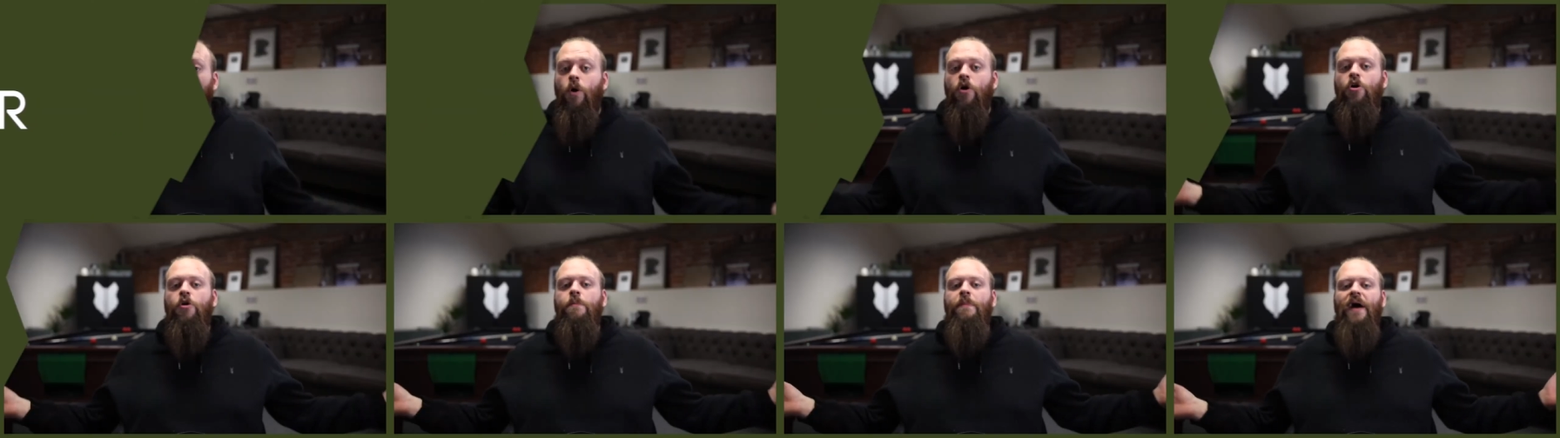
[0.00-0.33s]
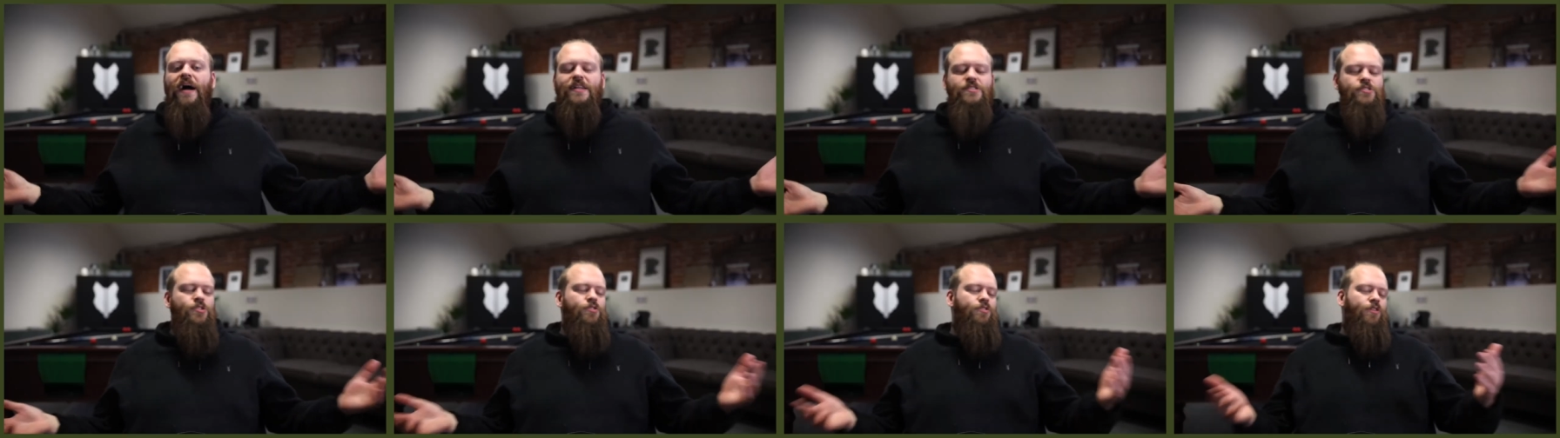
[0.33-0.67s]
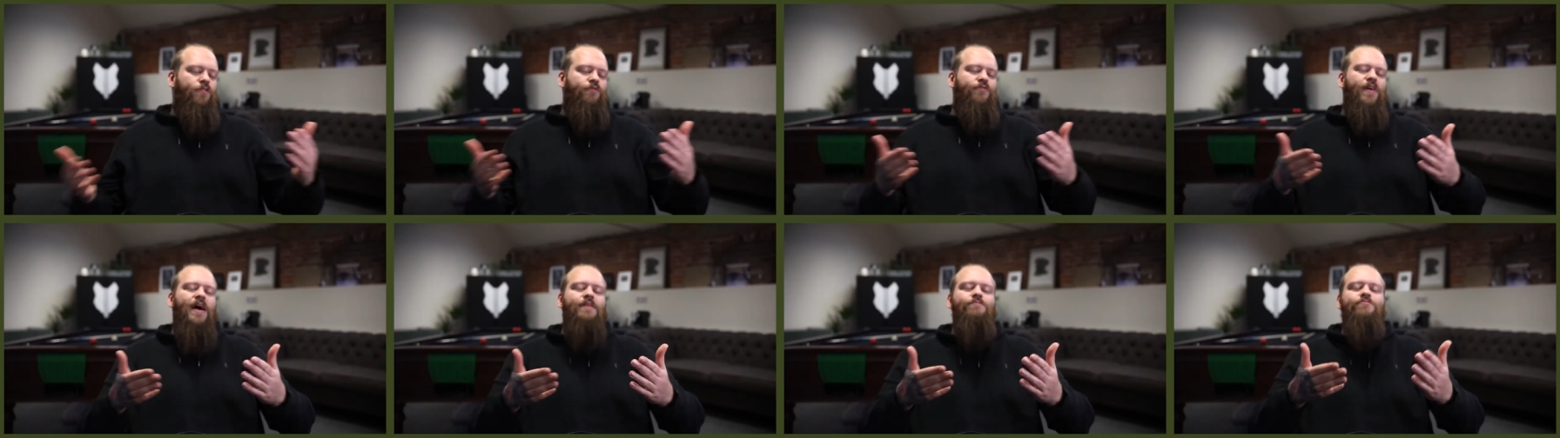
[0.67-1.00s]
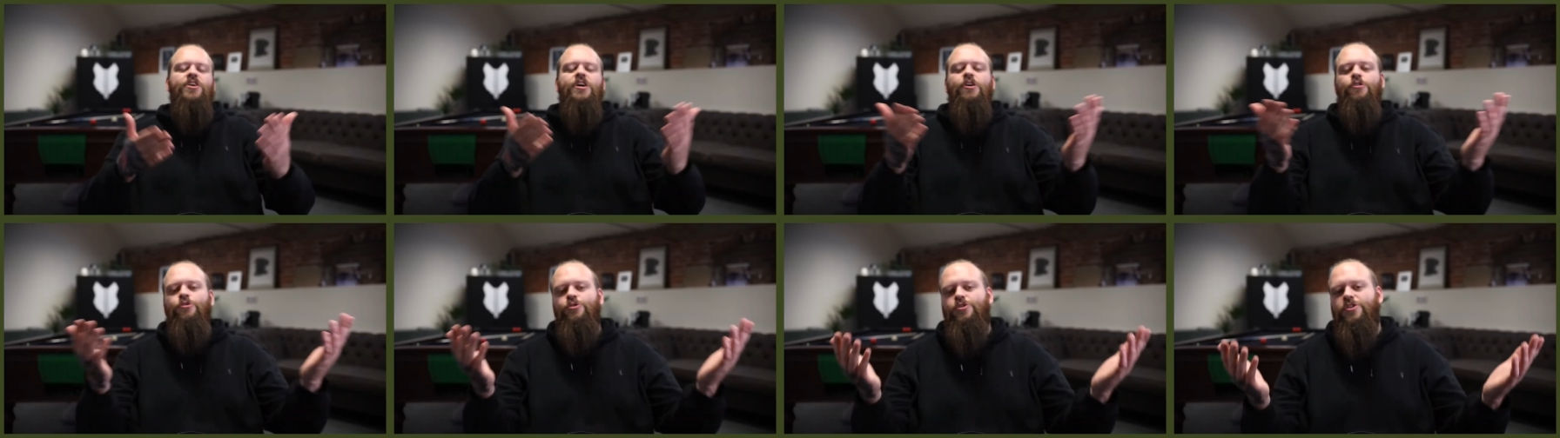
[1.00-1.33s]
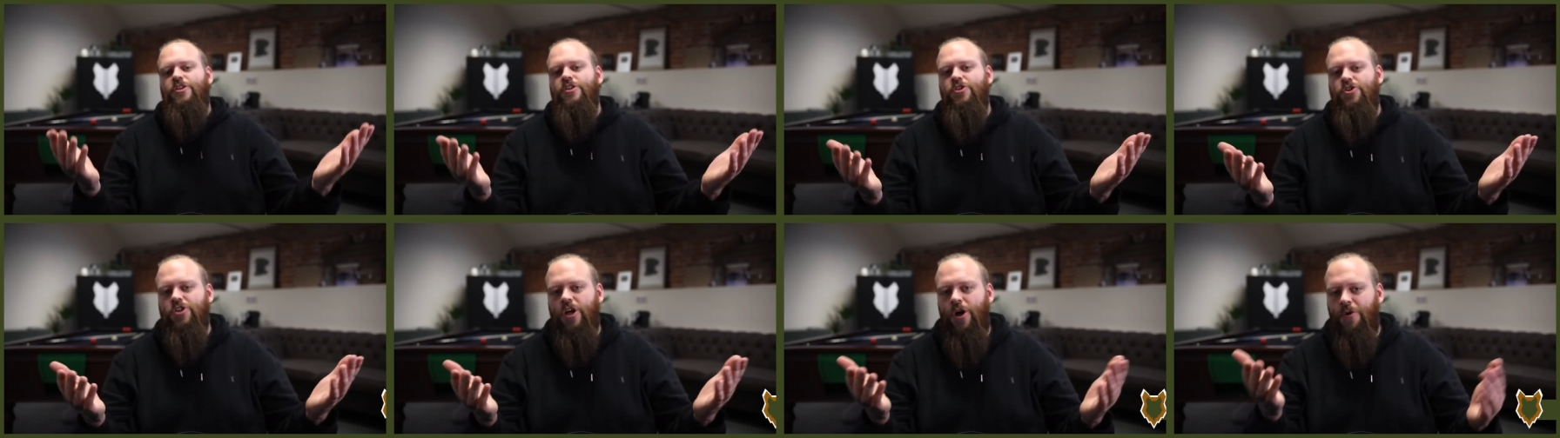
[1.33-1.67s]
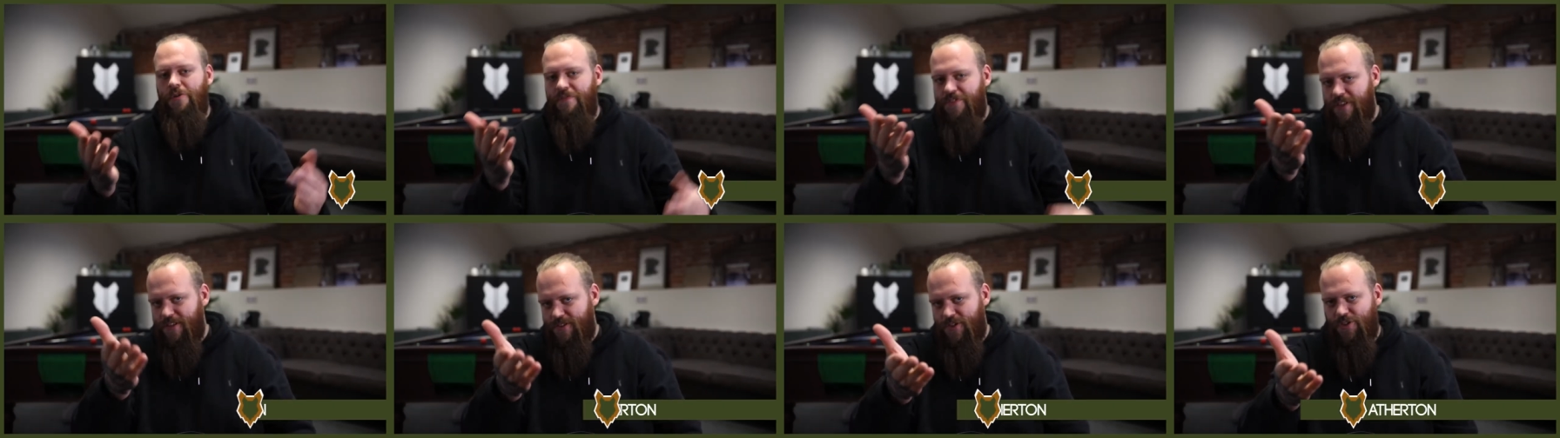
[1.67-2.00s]
Welcome back to the Fenrir Husky Show.
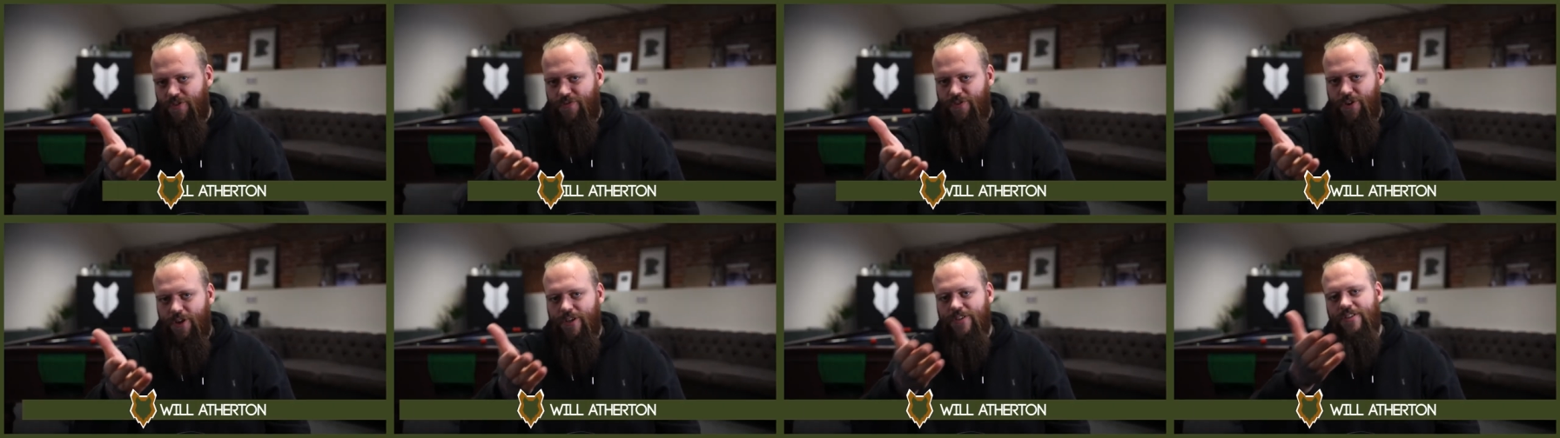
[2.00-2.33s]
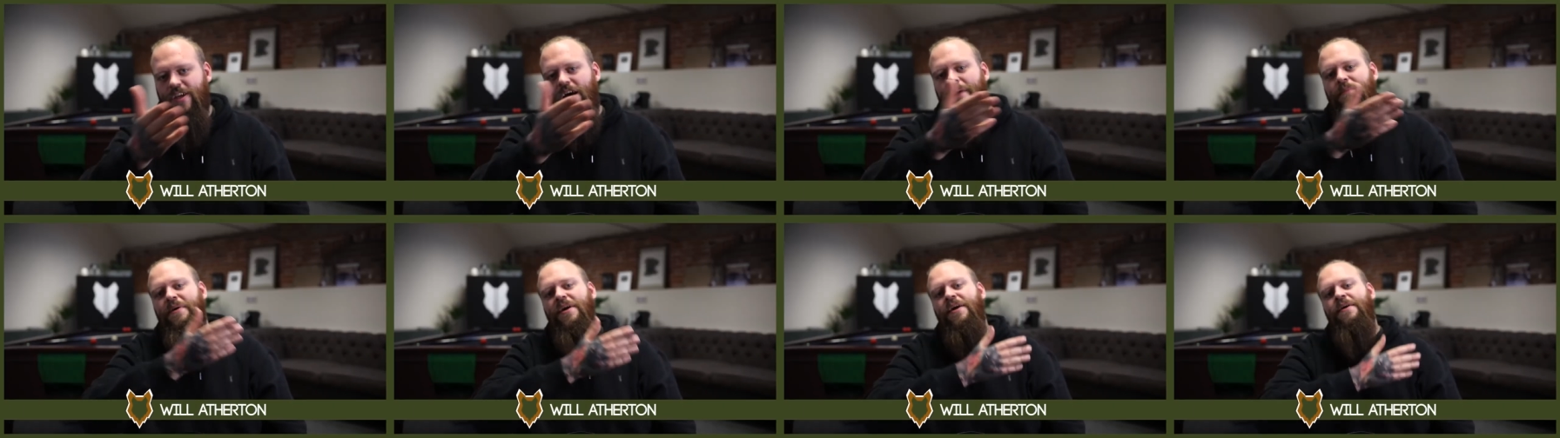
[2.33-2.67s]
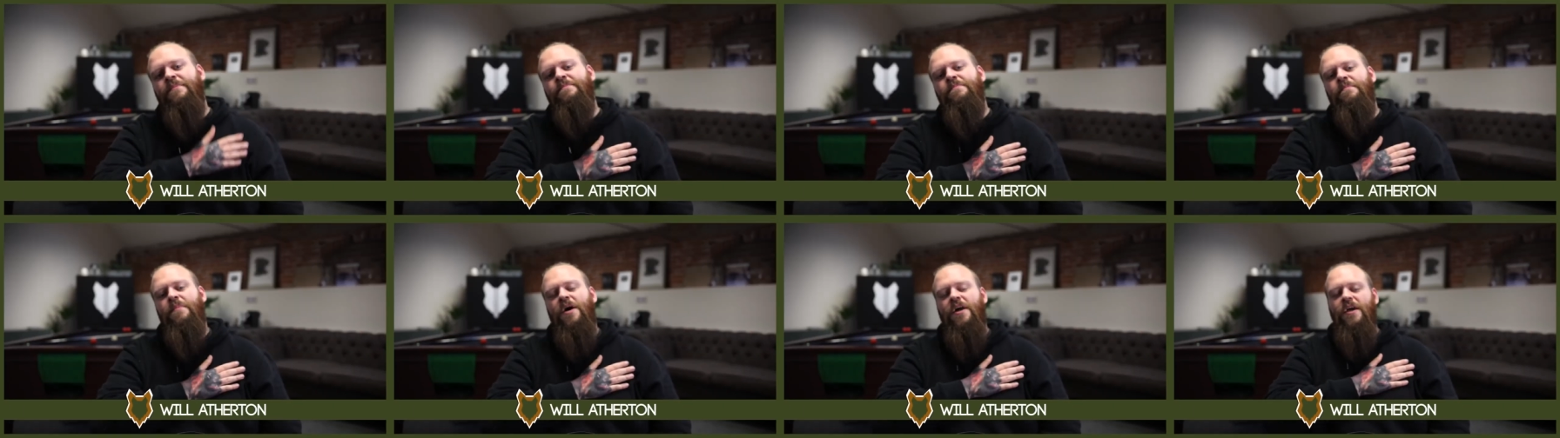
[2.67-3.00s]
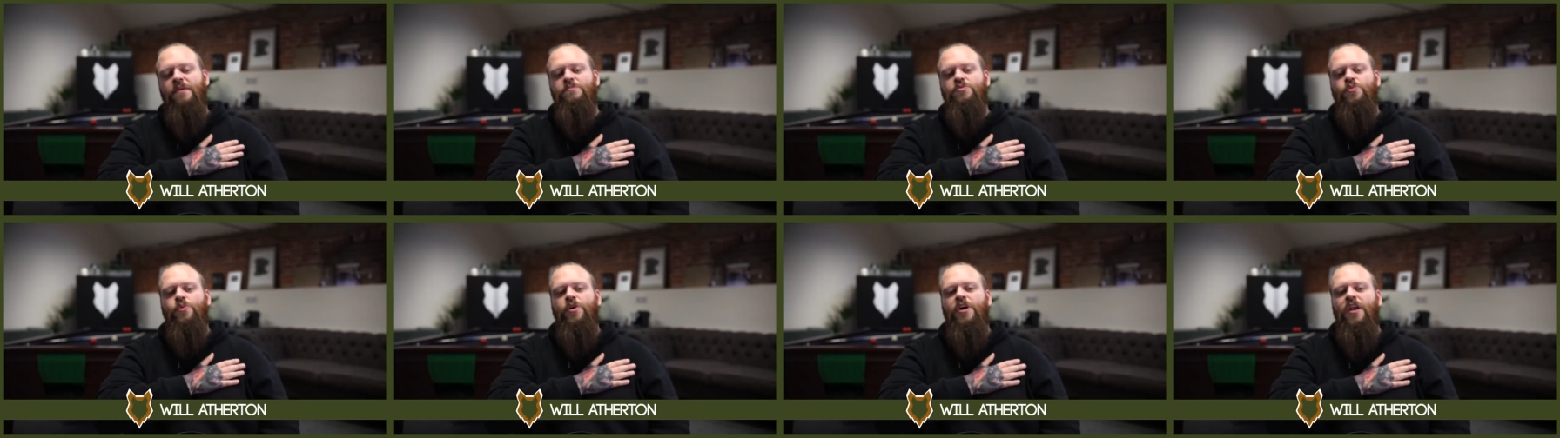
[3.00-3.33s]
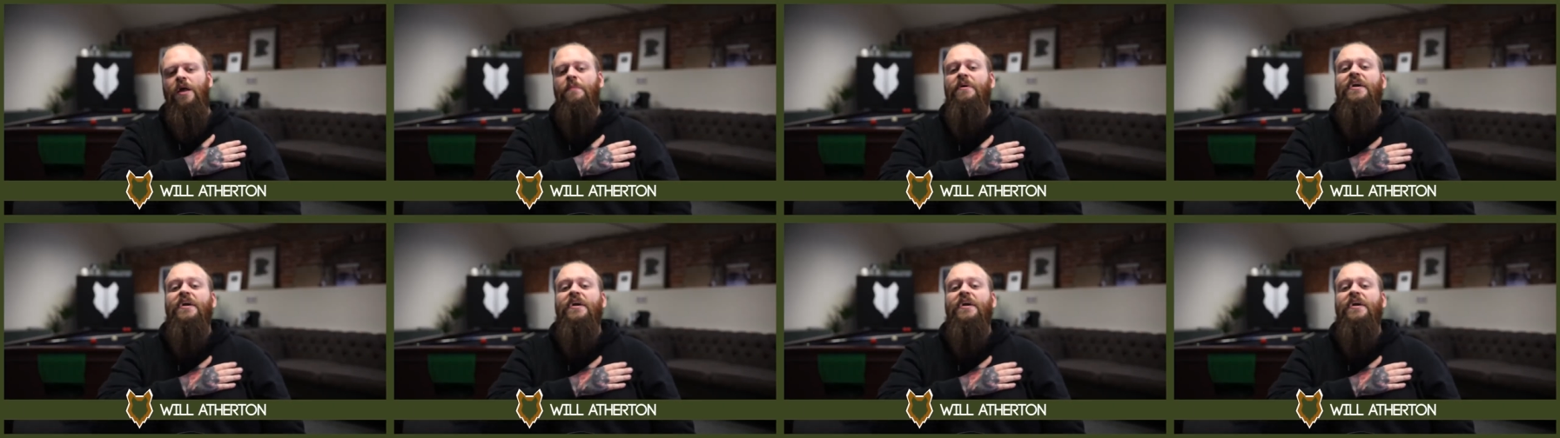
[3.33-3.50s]
If this is your first time here, my name's Will.